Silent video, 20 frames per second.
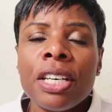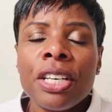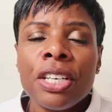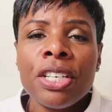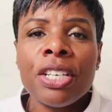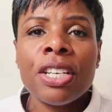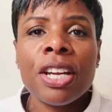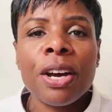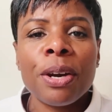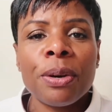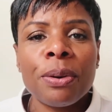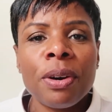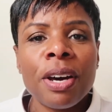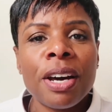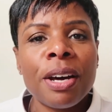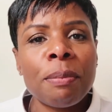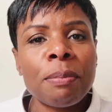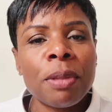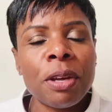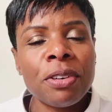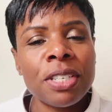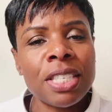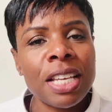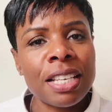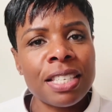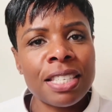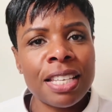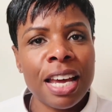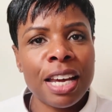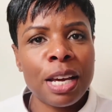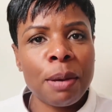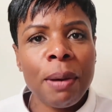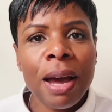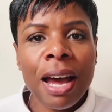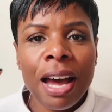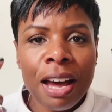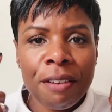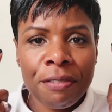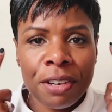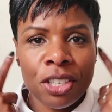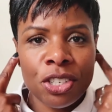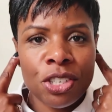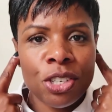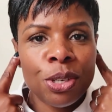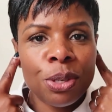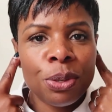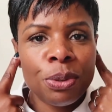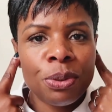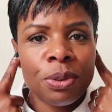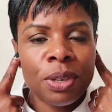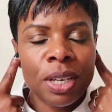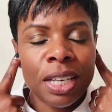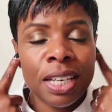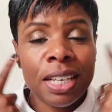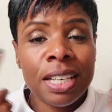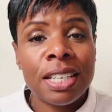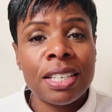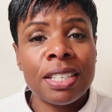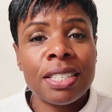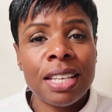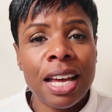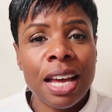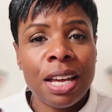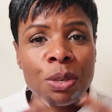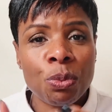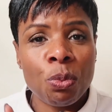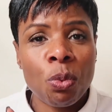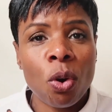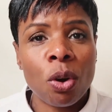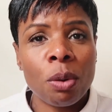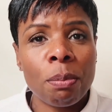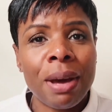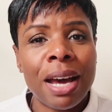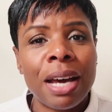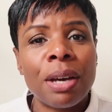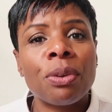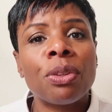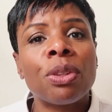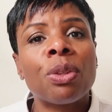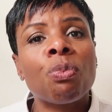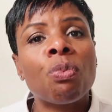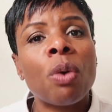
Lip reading: You know, there is that saying about having 2 ears and 1 mouth.